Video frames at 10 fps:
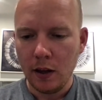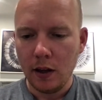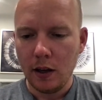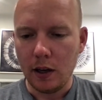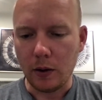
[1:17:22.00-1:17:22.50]

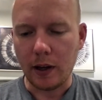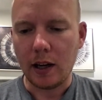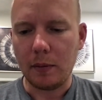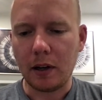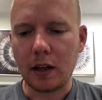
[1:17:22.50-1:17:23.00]
Anyway,
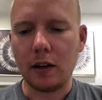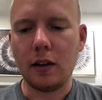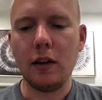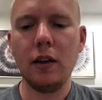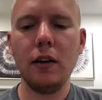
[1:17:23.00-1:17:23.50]
I'm not gonna
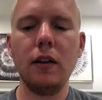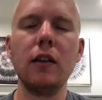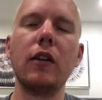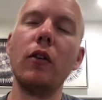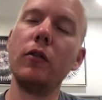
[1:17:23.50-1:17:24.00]

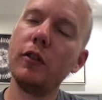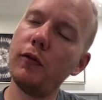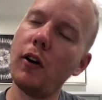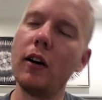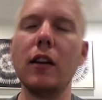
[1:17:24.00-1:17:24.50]
go too
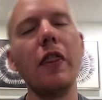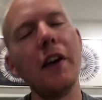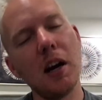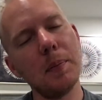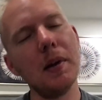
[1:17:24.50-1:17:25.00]
far into
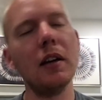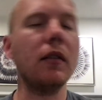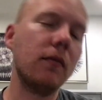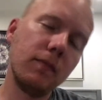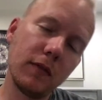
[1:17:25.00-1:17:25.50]
therapy, and
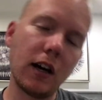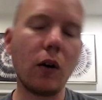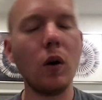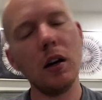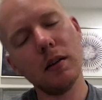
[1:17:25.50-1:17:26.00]
I
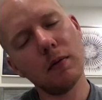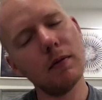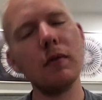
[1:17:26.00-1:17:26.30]
don't want to